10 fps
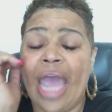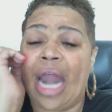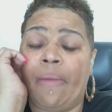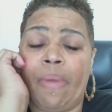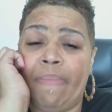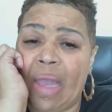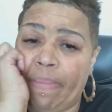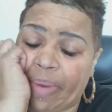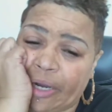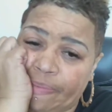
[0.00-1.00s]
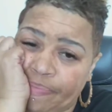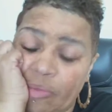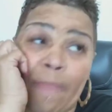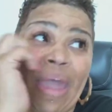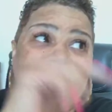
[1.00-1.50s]
And I remember,
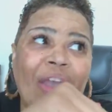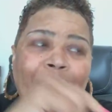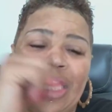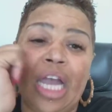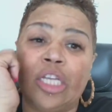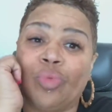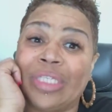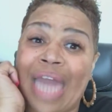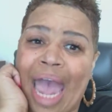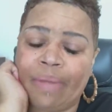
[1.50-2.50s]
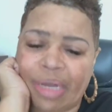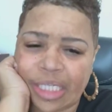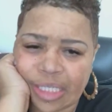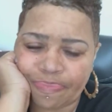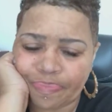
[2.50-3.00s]
matter of fact, my youngest was 9
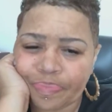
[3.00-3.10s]
months.